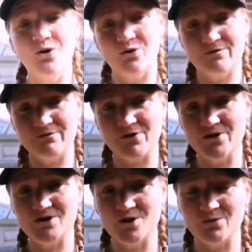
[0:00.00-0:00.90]
or if you've got
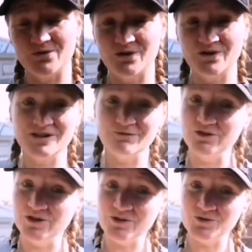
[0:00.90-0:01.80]
your dog with you, because if you
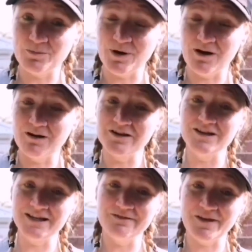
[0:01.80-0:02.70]
can go to a park you
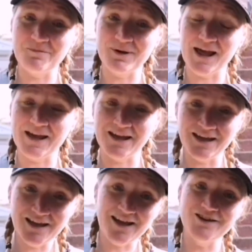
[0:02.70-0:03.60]
can leave them playing
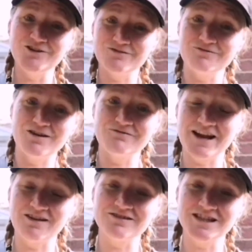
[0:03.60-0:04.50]
and you can run
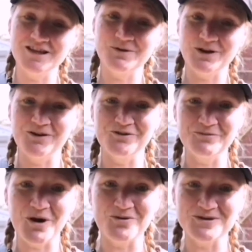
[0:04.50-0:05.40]
round and keep an eye on them
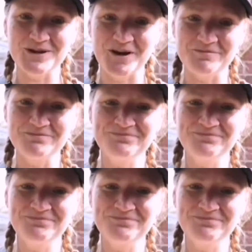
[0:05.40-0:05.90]
the whole time.